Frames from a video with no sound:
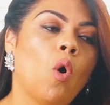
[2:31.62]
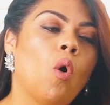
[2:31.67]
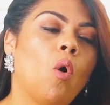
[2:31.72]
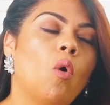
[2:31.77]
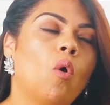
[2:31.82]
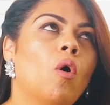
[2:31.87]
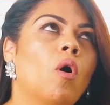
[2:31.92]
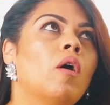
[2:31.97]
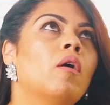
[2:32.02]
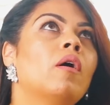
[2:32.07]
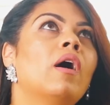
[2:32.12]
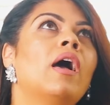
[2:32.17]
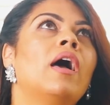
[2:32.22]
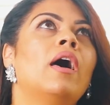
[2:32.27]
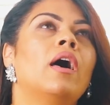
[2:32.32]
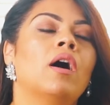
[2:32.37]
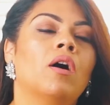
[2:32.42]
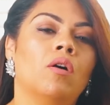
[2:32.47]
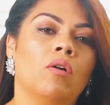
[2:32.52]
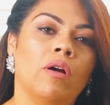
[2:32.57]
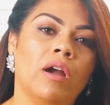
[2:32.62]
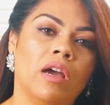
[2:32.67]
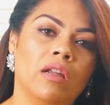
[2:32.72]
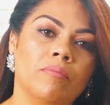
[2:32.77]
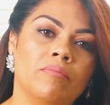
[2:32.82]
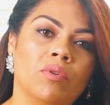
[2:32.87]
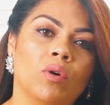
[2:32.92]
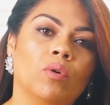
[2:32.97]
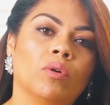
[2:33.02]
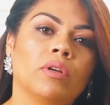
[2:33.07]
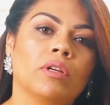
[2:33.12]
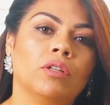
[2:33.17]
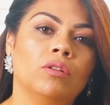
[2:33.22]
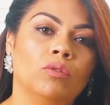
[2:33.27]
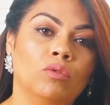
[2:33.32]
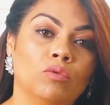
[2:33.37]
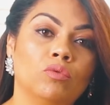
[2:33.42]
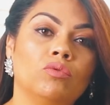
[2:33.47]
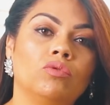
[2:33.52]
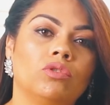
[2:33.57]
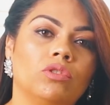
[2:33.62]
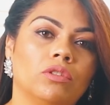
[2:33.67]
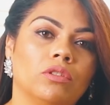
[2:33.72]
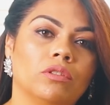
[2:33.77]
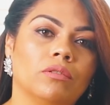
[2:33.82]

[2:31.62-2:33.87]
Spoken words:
all hell had broken loose.